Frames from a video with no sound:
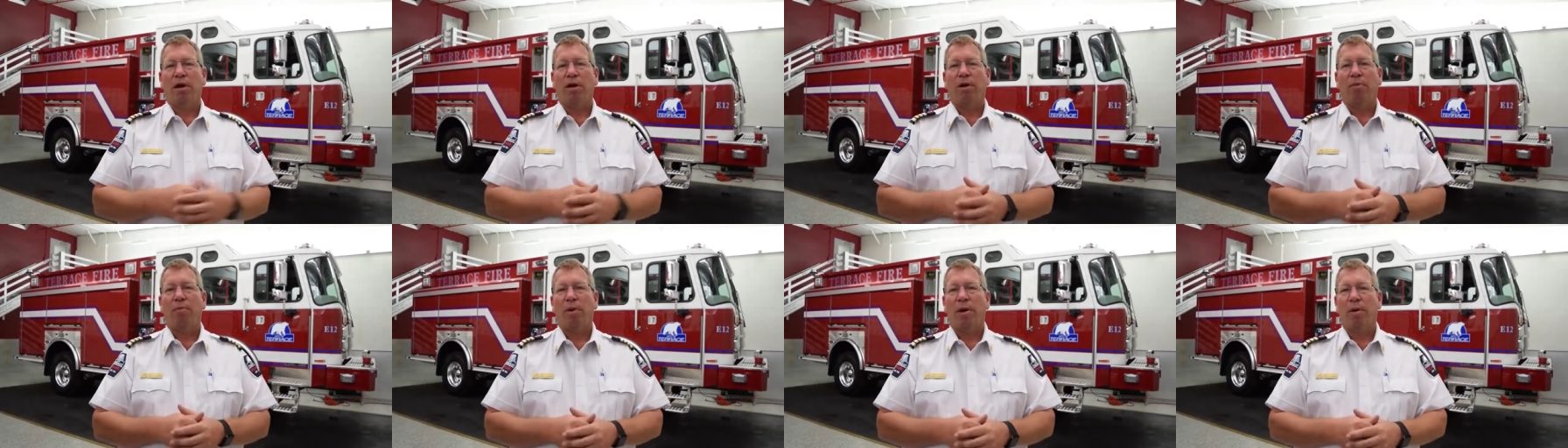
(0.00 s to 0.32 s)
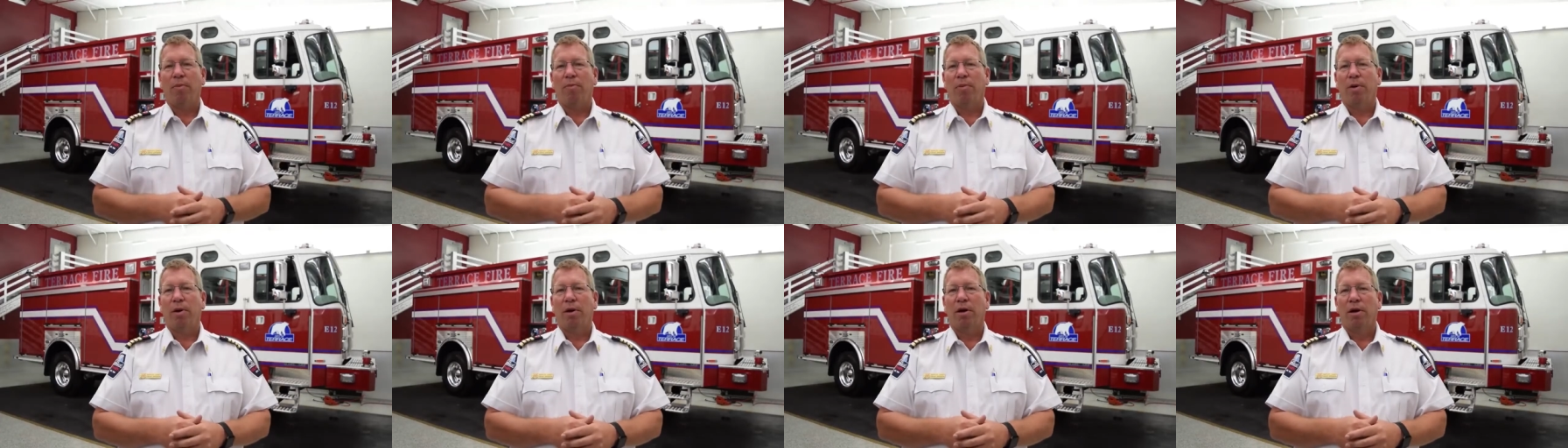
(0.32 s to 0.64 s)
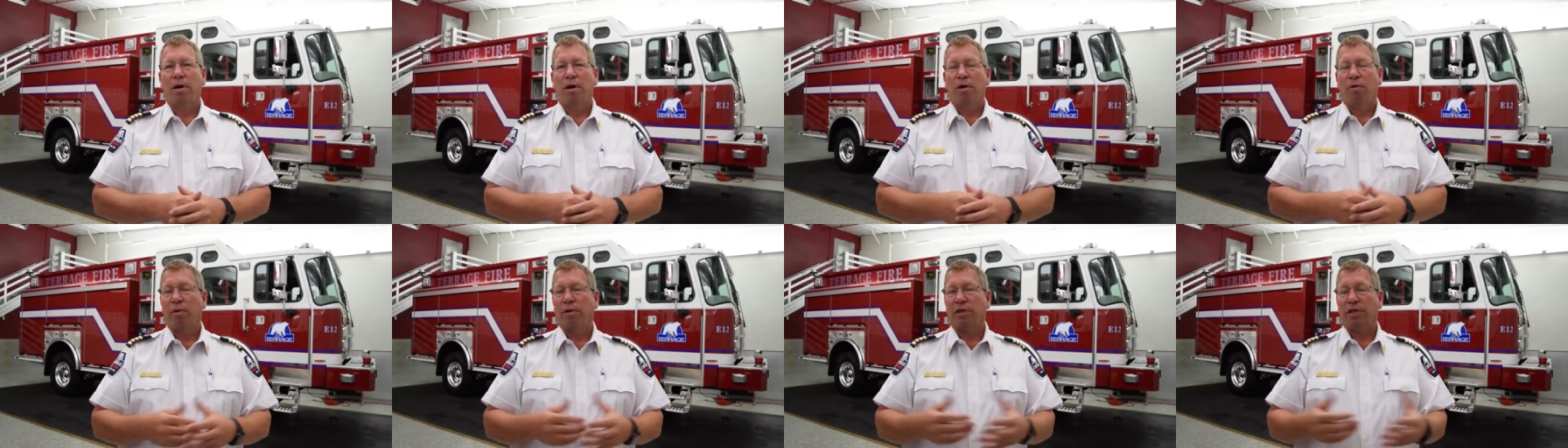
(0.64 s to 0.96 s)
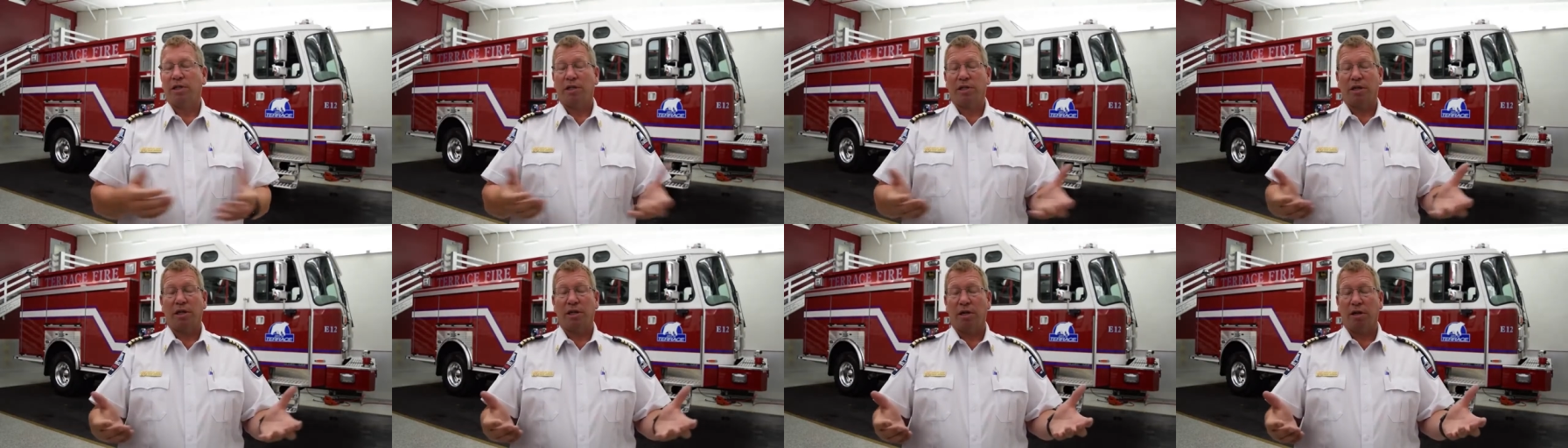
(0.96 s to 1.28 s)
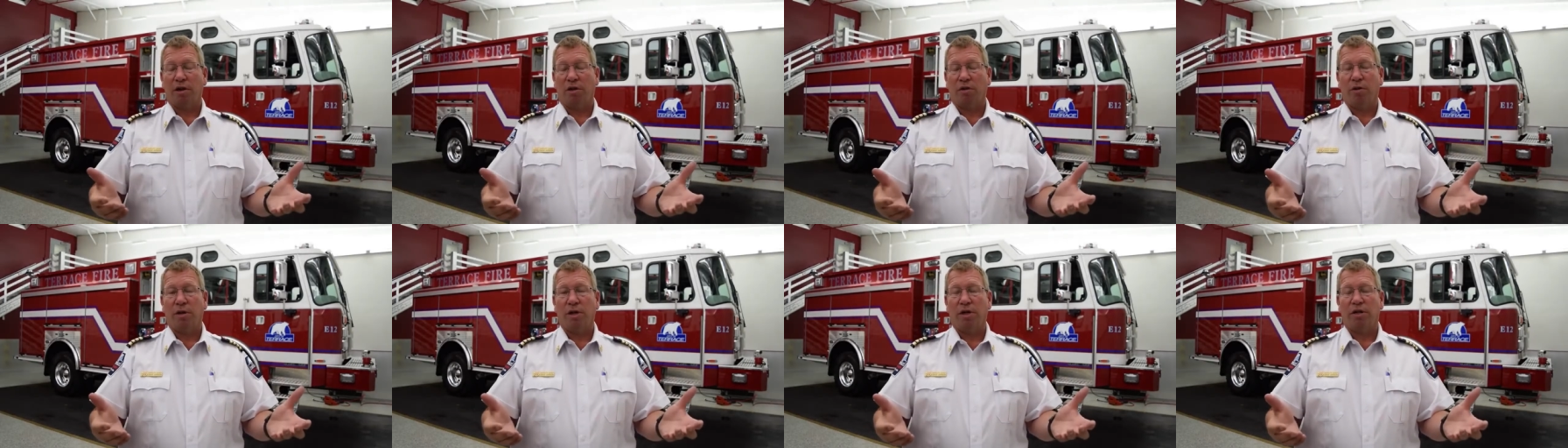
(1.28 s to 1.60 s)
on the bumper, which is an
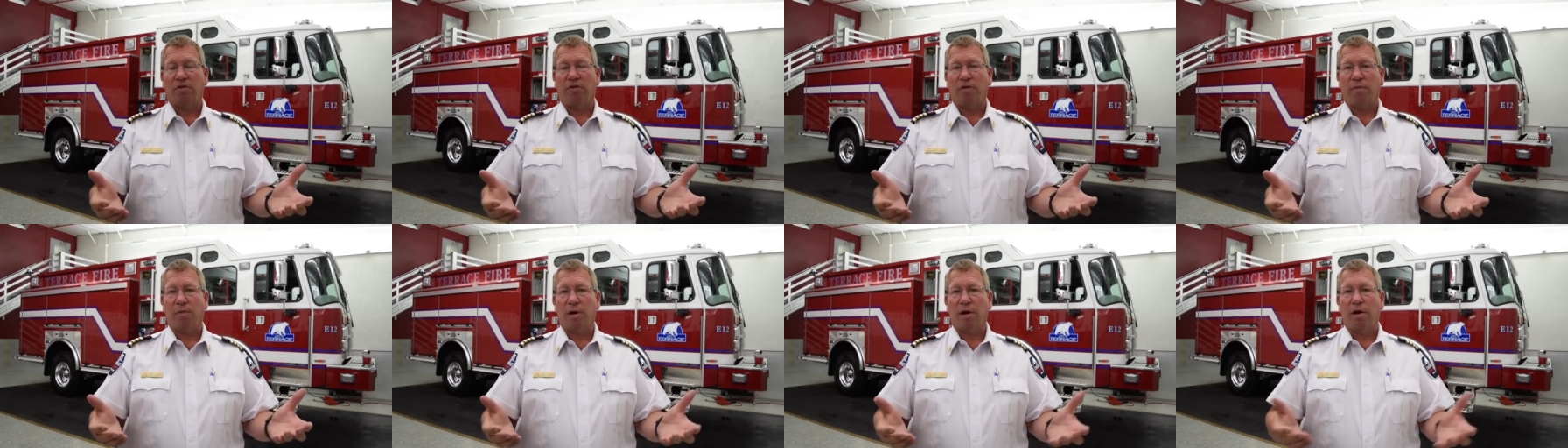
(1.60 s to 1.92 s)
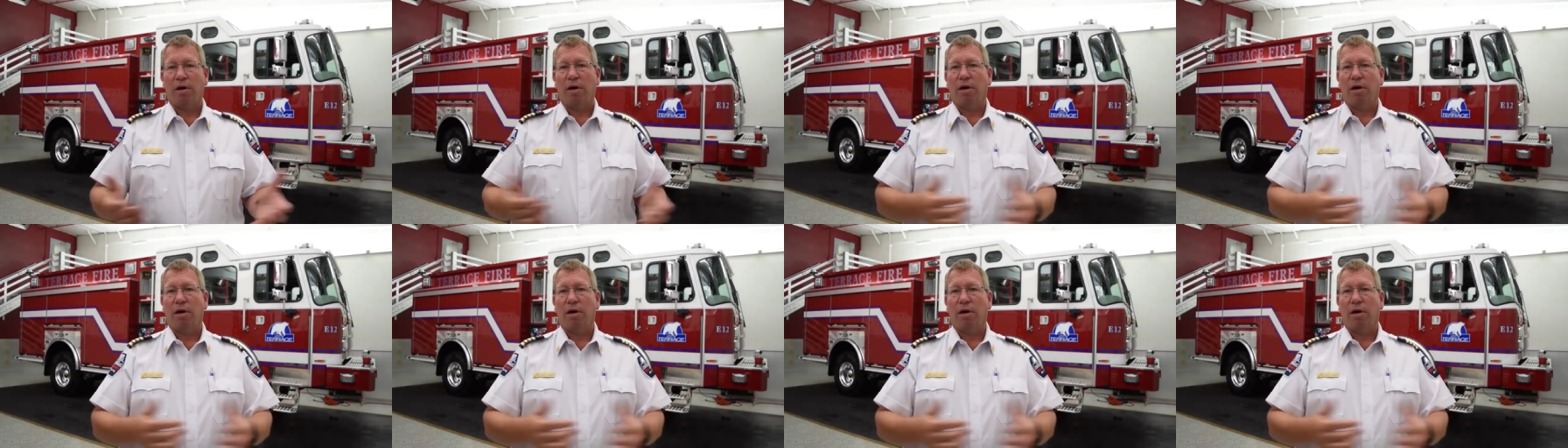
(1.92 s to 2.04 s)
increase from our